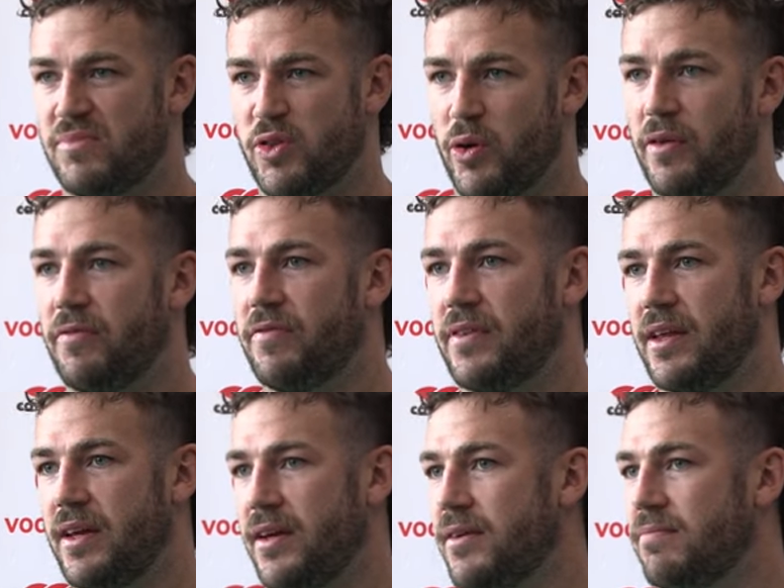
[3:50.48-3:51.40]
sort of
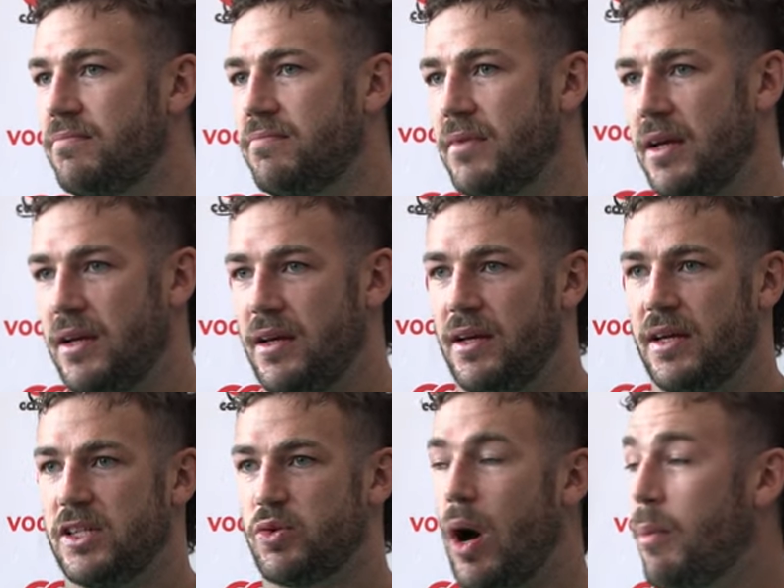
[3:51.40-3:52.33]
the
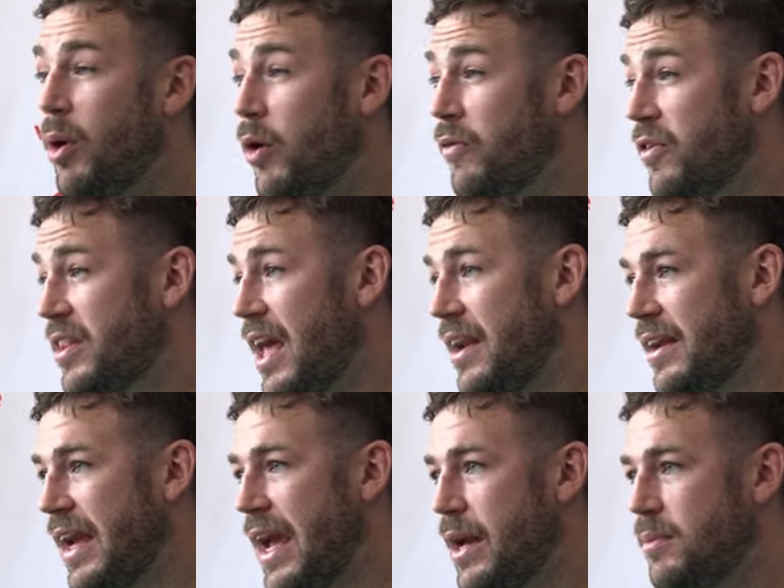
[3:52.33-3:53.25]
swap over at the end
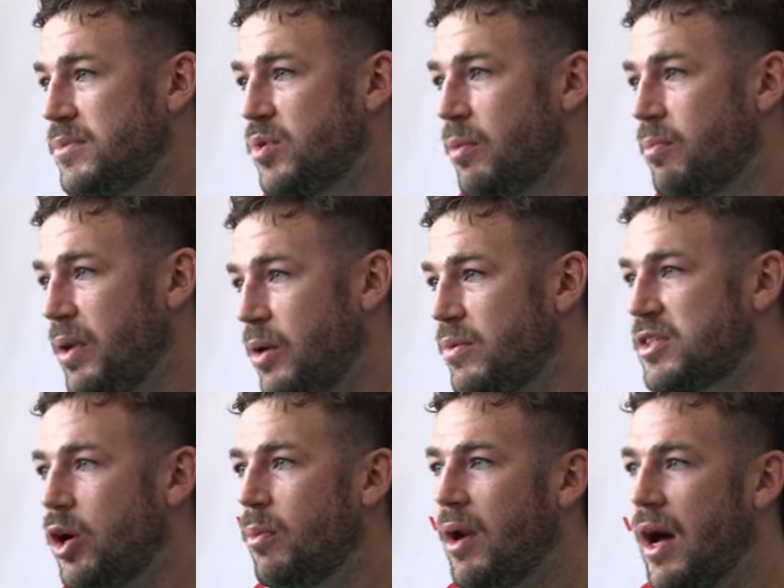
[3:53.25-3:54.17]
of games when Pete
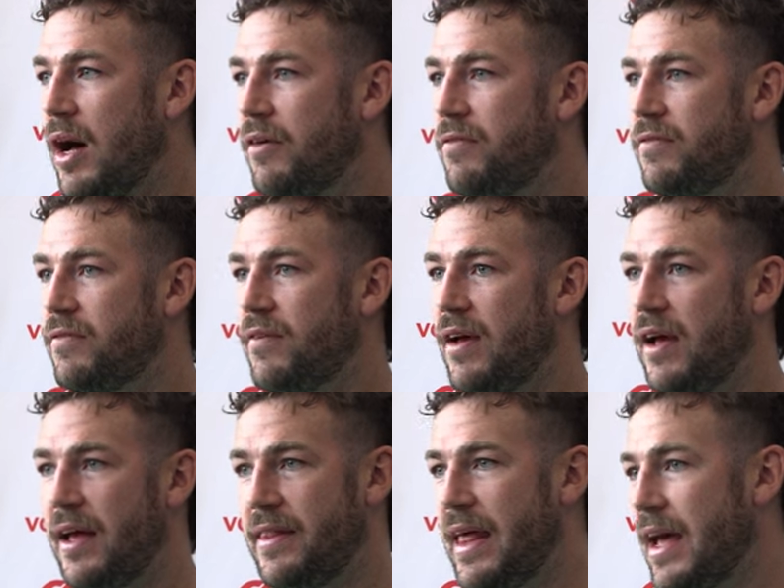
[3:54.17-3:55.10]
was coming off,
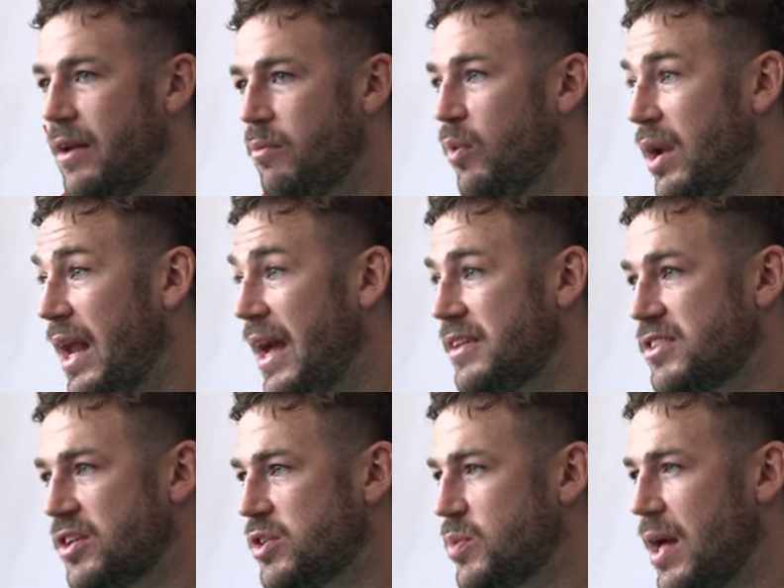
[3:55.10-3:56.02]
and then with
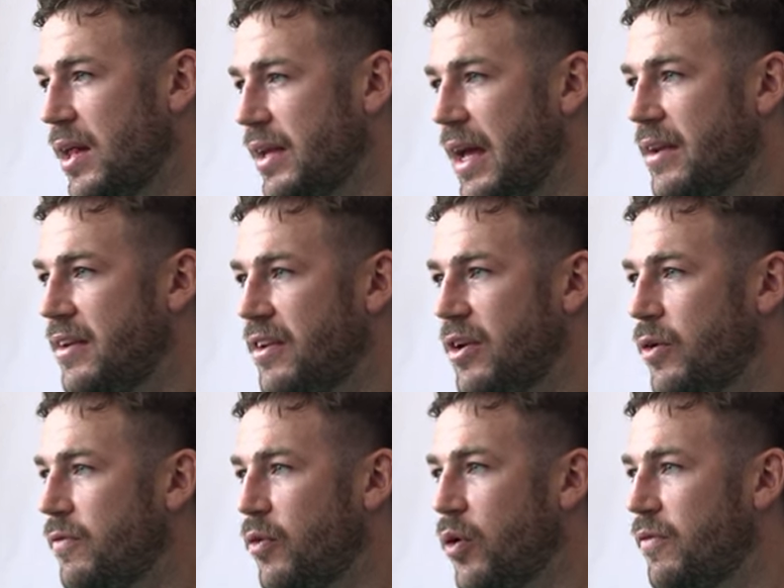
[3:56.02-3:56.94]
Leinster as well, getting to do
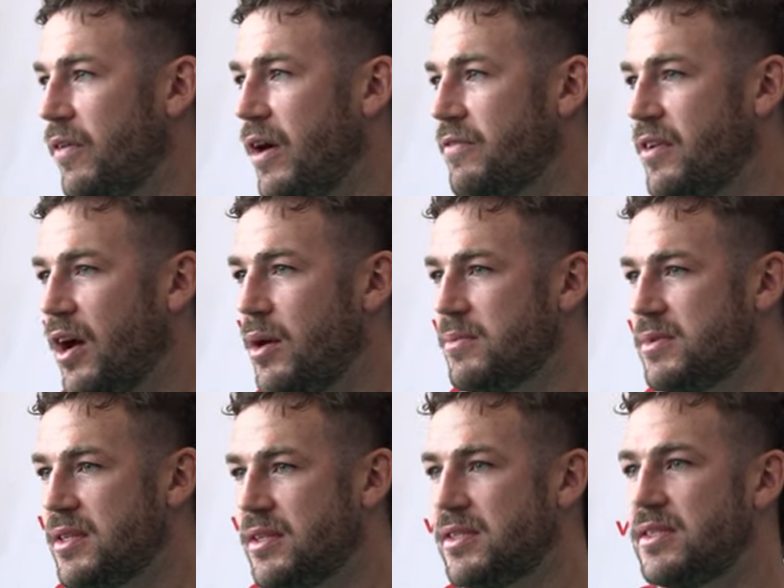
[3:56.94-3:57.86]
it four or five
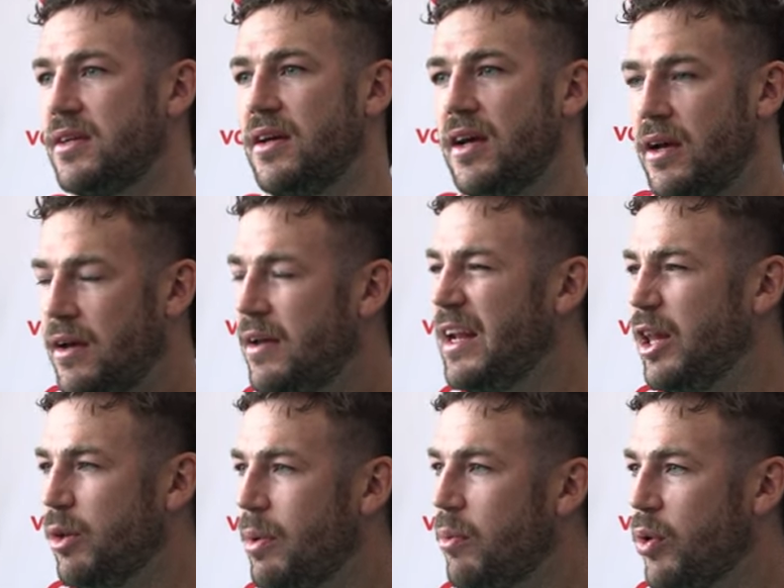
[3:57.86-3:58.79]
times, it's a
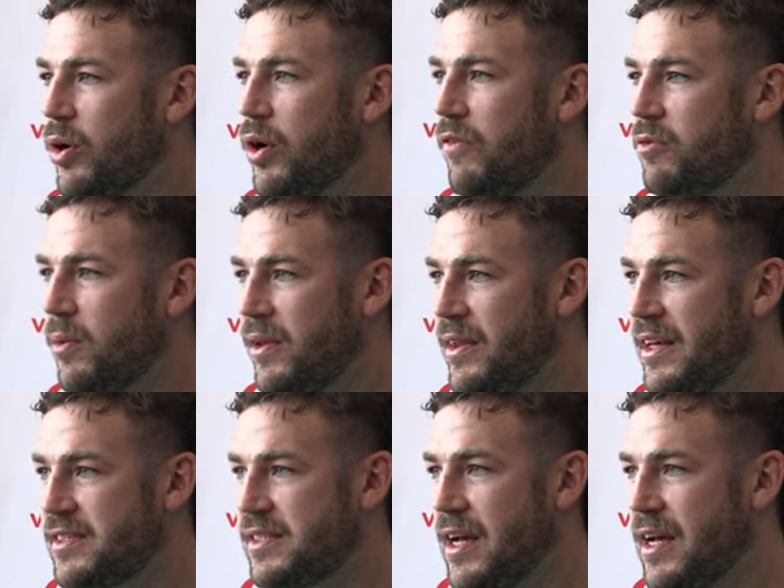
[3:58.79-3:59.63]
little bit more comfortable at this